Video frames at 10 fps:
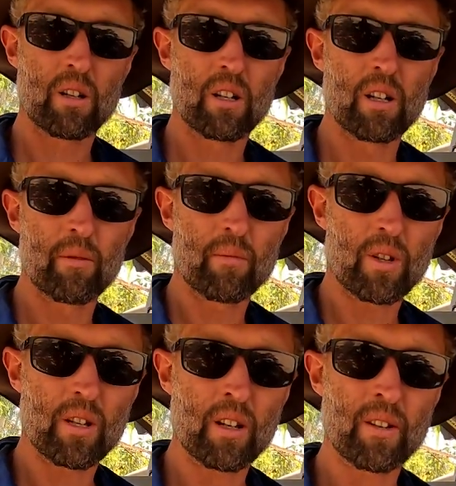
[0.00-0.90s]

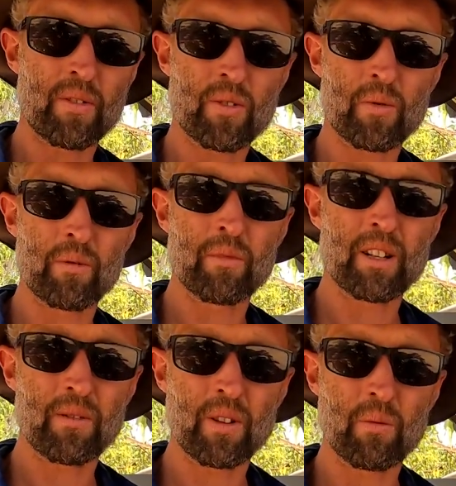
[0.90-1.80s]
You can go for a swim
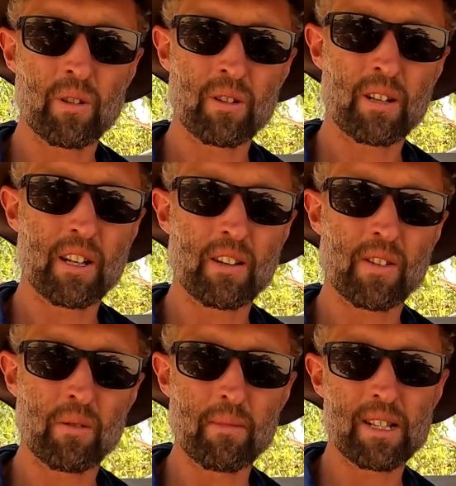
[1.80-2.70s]
whenever you want, and
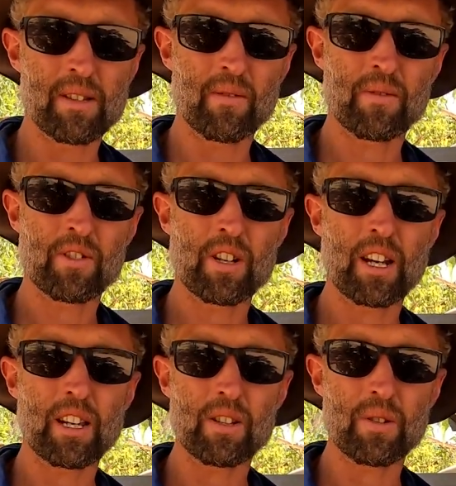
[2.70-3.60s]
they've got massive
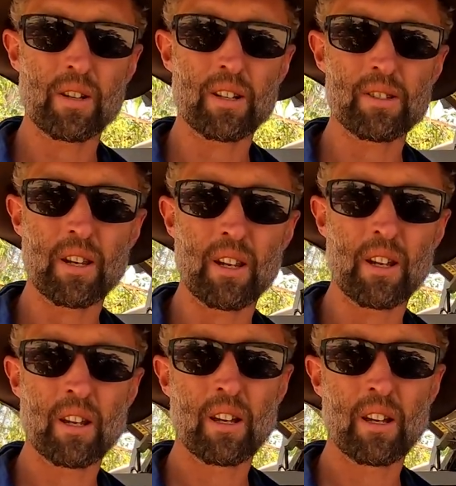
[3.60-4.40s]
shady trees here.